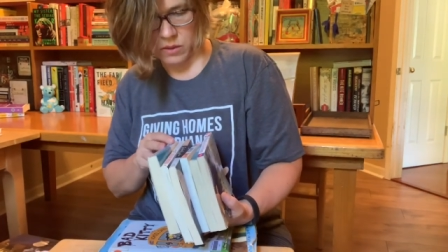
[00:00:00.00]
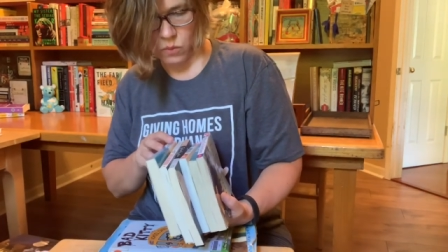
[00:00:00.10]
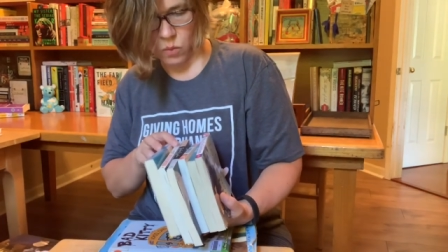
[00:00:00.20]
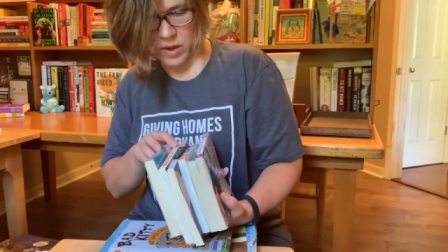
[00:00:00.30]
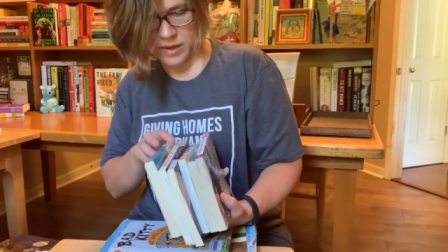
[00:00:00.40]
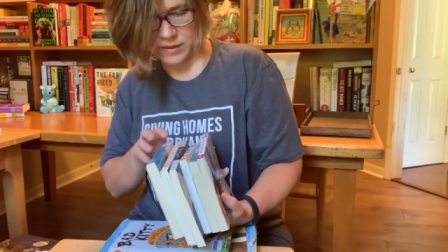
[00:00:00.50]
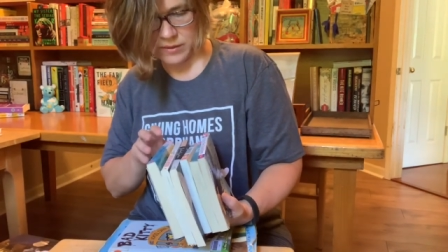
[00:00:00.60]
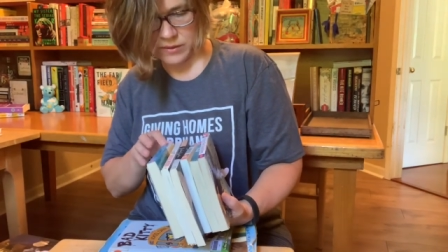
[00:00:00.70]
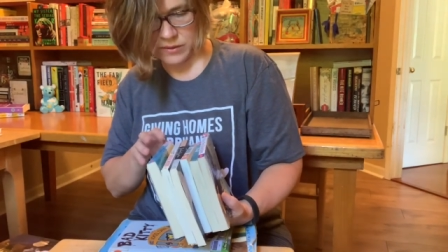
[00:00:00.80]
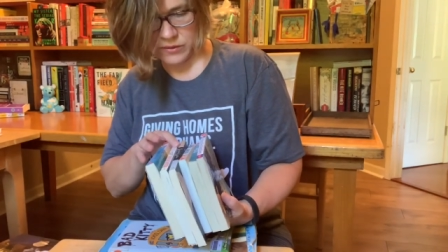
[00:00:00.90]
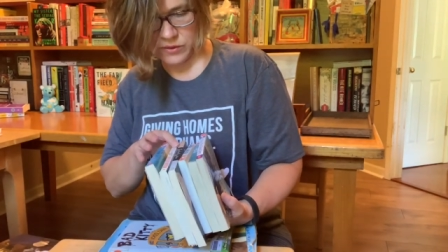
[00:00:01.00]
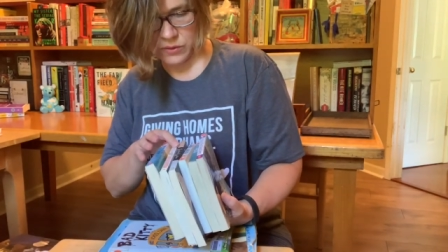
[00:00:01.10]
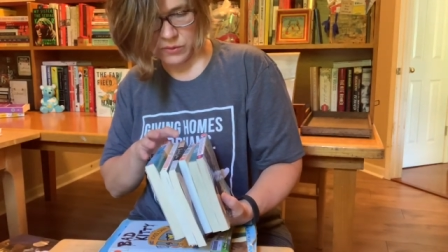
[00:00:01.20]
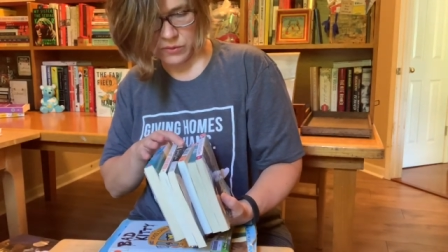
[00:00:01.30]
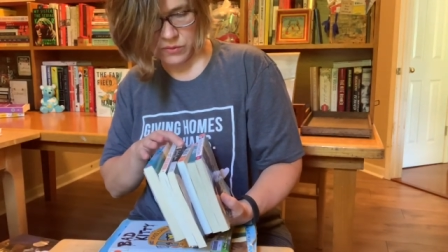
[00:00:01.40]
one,
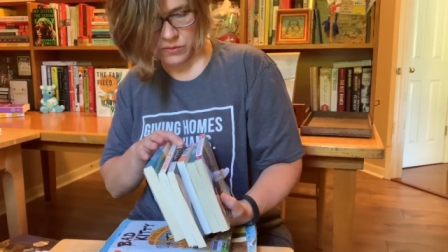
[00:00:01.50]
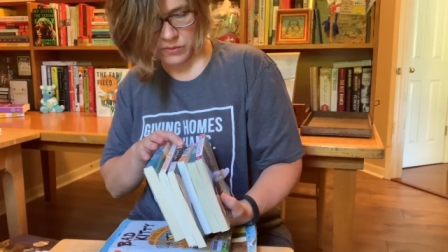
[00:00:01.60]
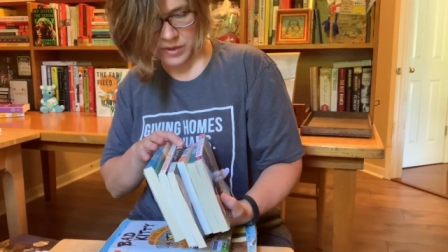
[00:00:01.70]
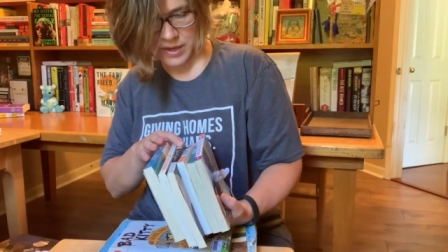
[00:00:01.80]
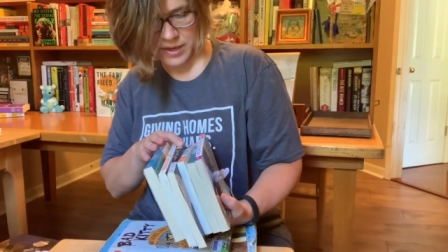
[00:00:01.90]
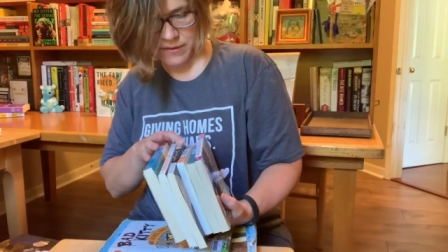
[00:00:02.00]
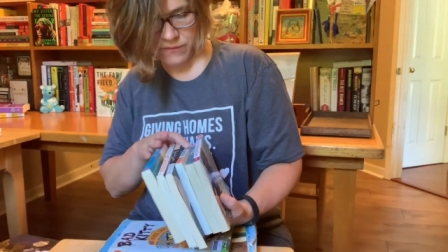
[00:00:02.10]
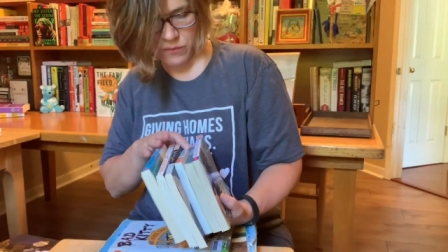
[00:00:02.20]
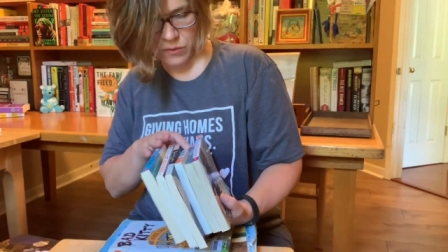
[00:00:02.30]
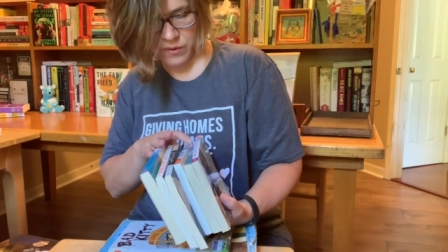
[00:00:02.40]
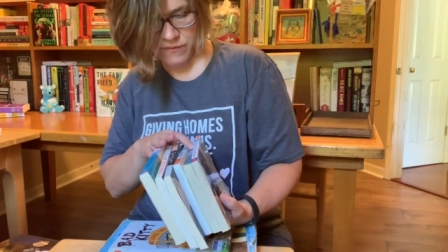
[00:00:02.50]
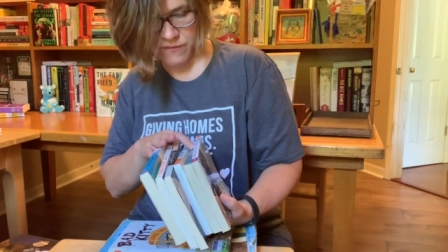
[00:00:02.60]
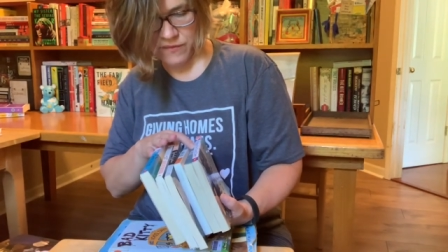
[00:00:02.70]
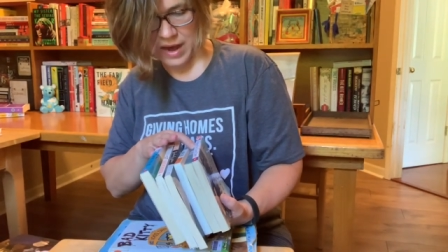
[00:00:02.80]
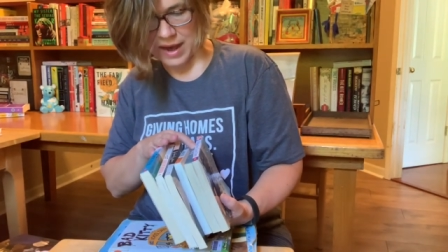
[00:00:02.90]
two, three, four,
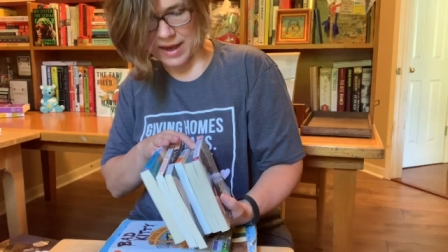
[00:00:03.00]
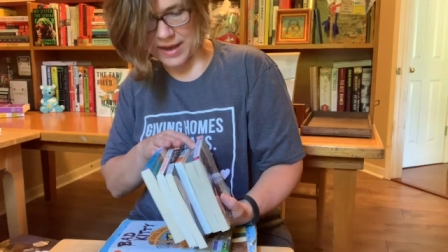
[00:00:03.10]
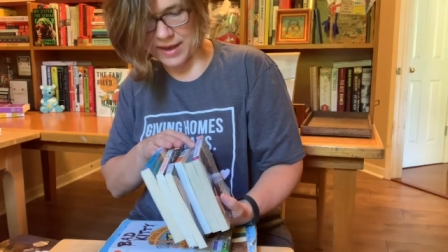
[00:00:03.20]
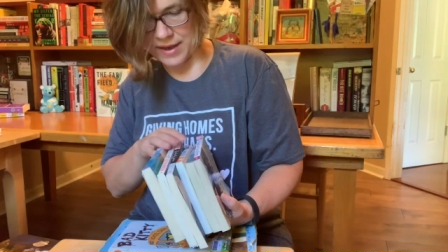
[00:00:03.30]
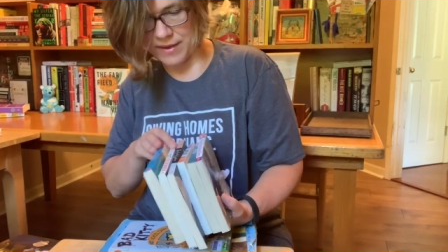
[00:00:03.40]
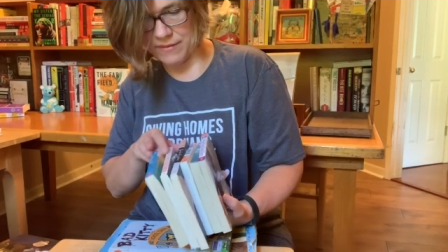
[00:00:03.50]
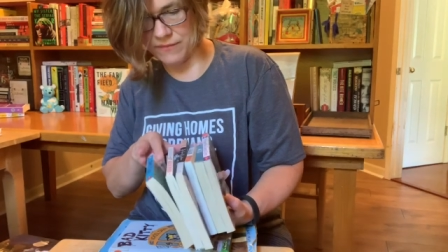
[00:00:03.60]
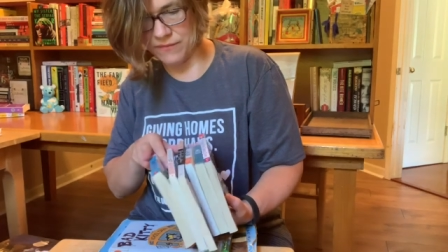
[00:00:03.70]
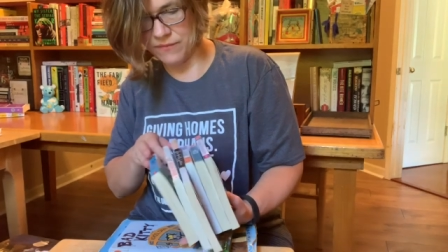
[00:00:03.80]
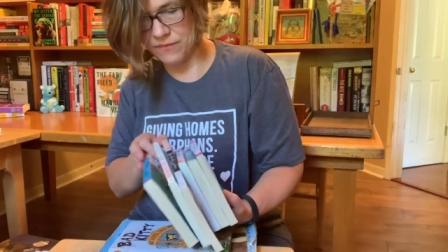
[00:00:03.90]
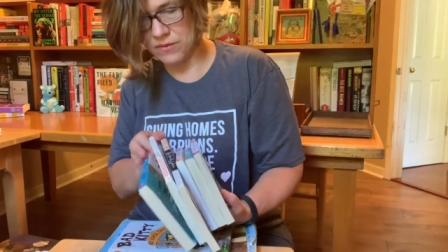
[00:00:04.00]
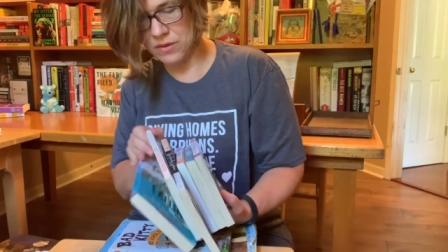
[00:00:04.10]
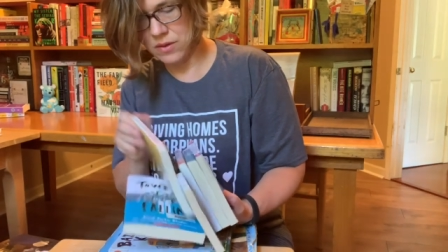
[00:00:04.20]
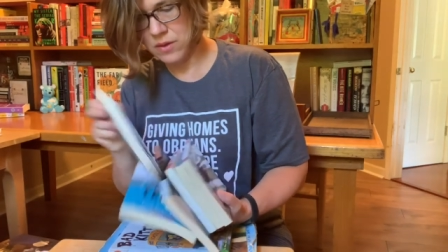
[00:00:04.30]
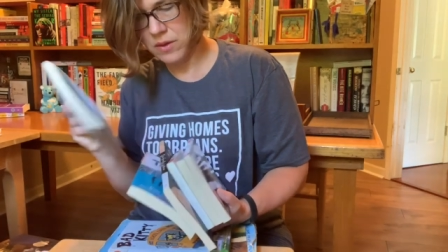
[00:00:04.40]
five
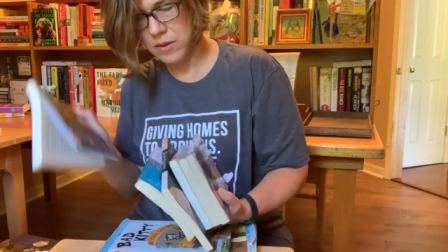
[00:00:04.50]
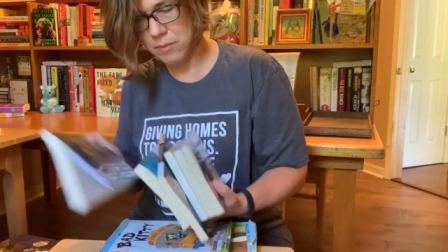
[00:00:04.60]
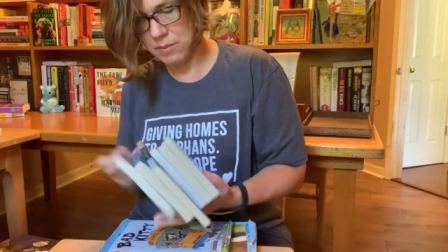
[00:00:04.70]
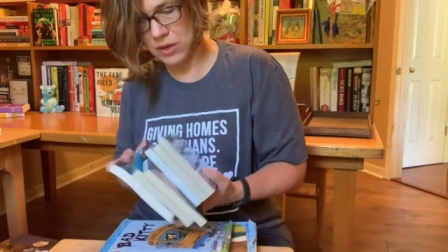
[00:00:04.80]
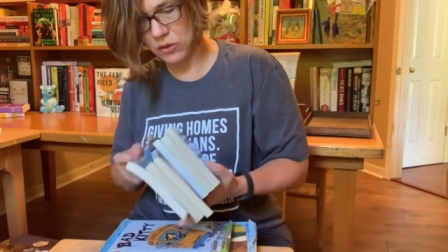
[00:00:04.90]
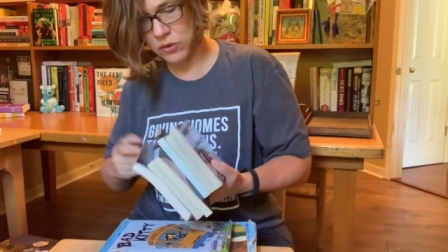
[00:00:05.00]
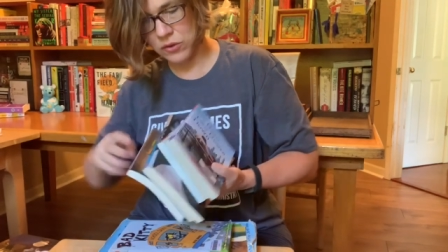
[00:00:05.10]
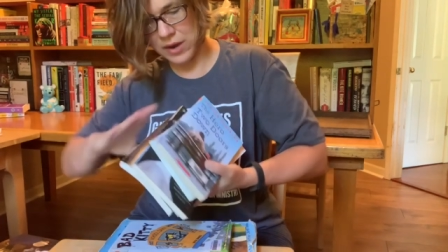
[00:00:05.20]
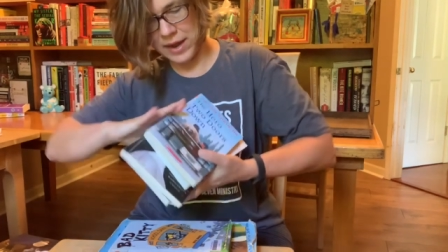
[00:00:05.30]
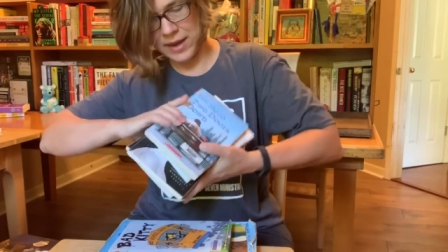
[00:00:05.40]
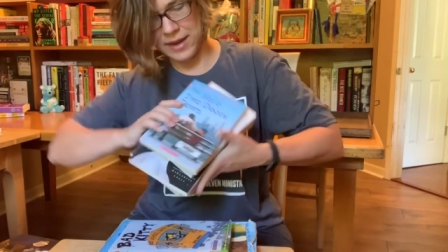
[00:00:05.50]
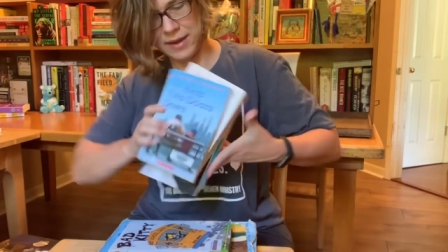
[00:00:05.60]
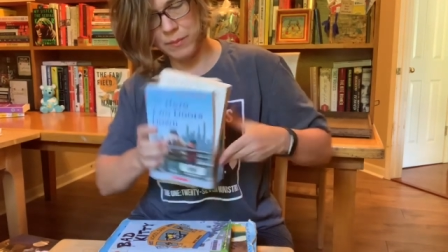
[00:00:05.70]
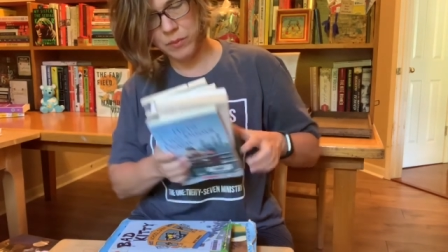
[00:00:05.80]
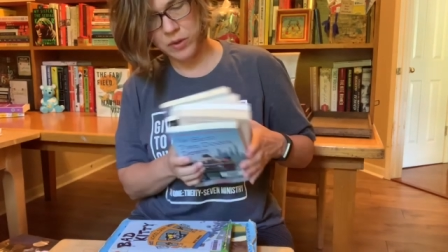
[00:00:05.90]
middle
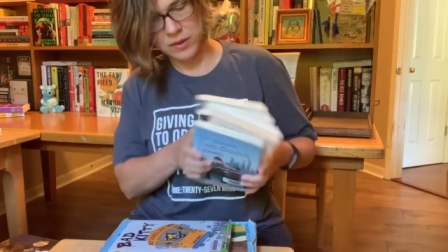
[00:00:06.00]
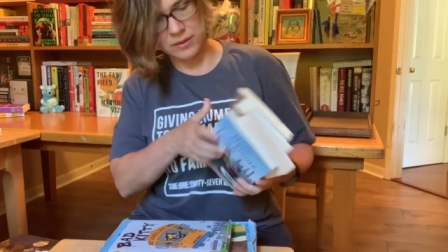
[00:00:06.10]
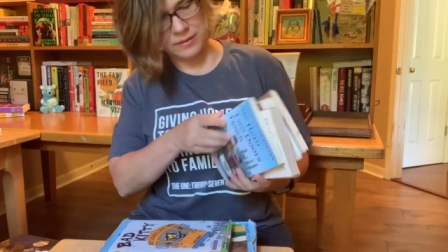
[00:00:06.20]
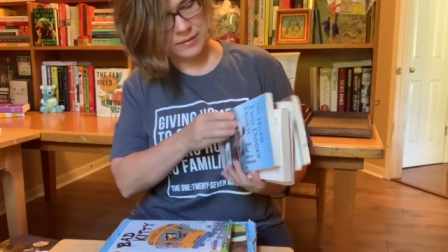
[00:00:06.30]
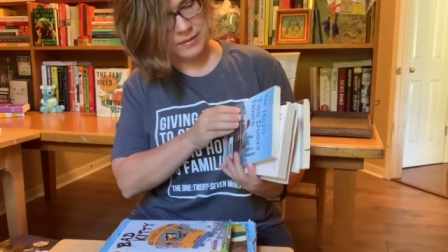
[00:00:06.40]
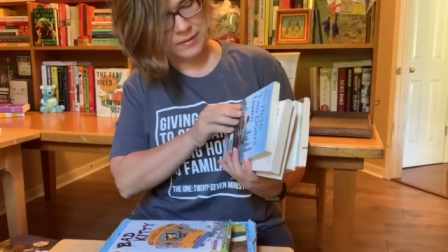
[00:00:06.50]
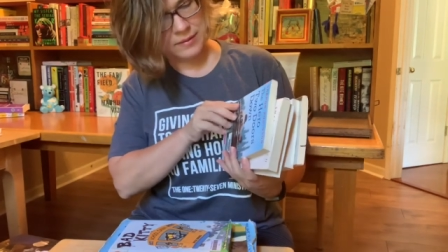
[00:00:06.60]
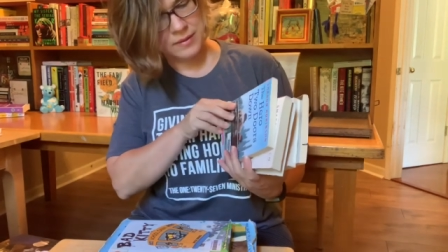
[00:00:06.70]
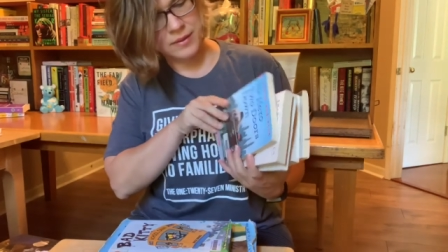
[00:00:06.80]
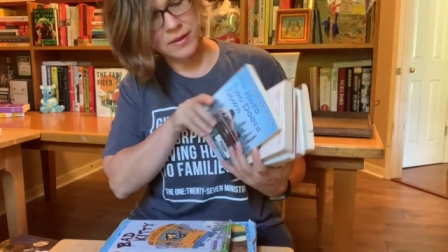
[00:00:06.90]
grade books.